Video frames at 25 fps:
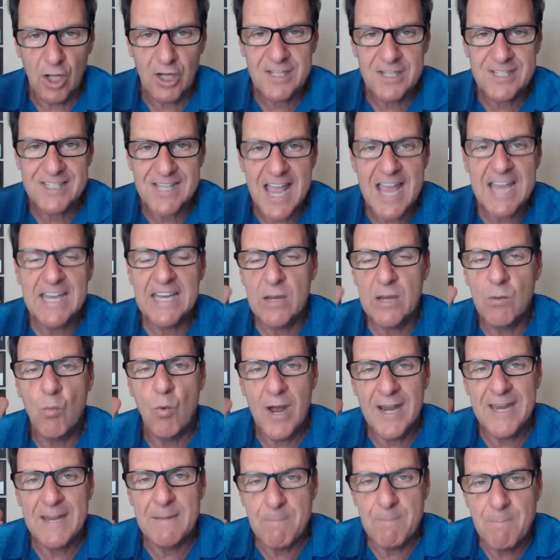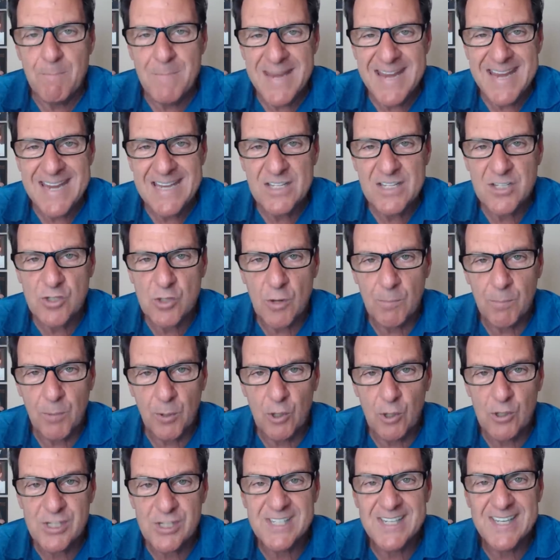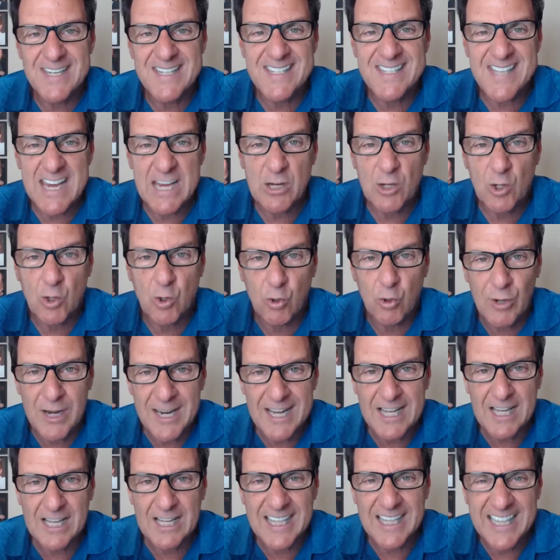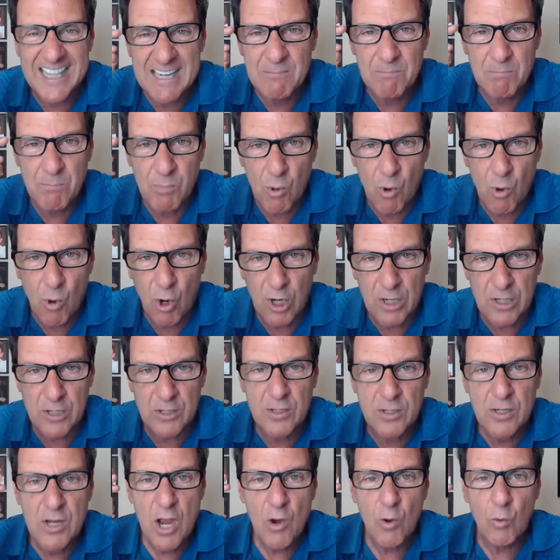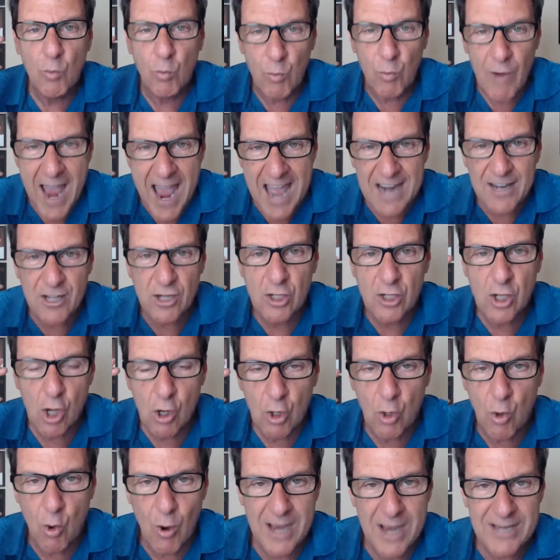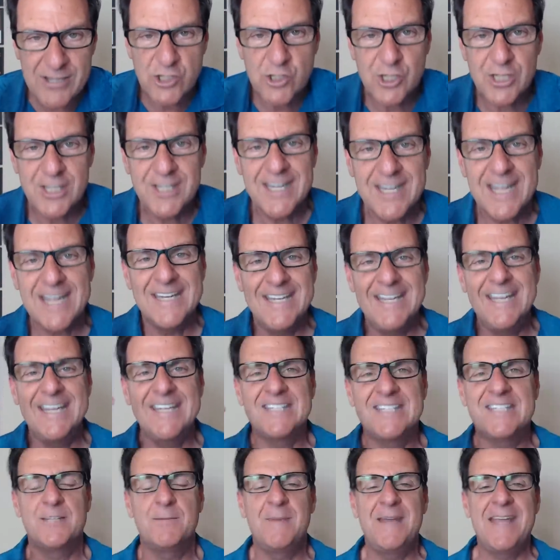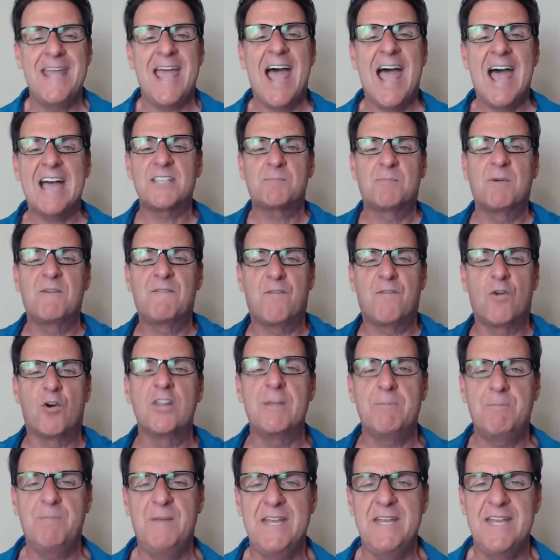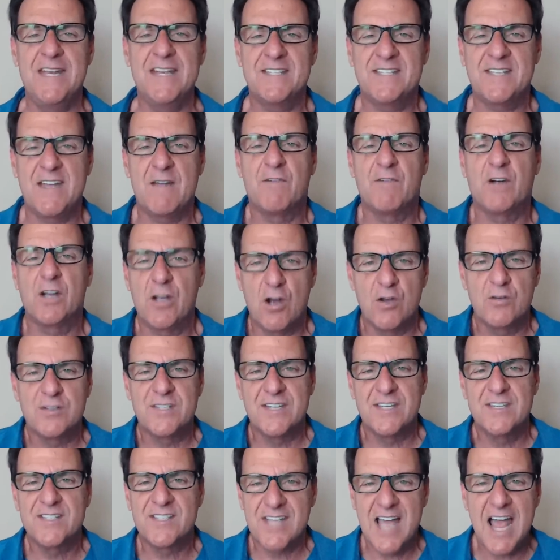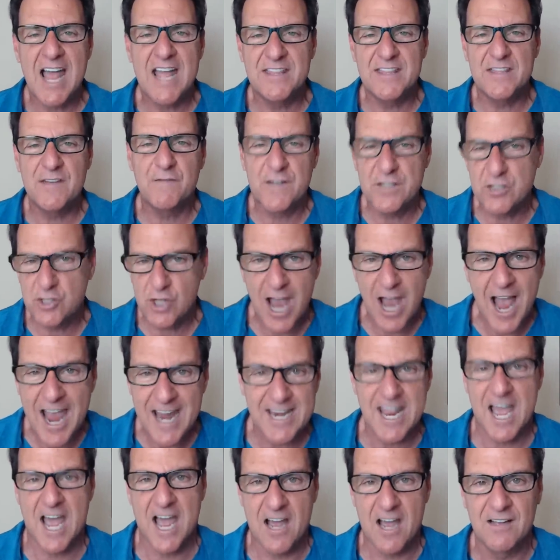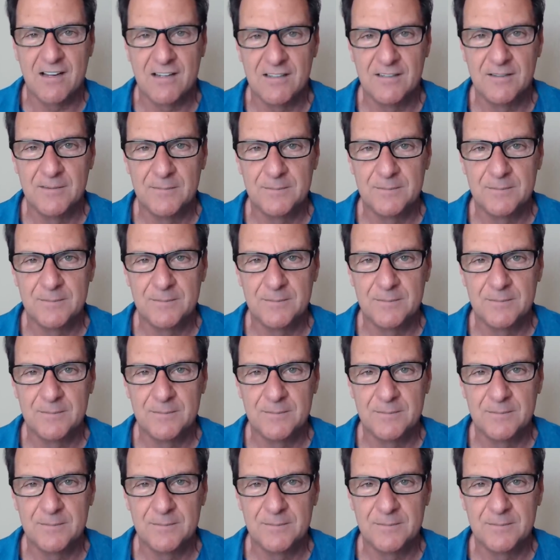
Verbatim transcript: looks like and what it means to a person is a critically important, radical question that needs to be asked before the penis ever goes inside the vagina.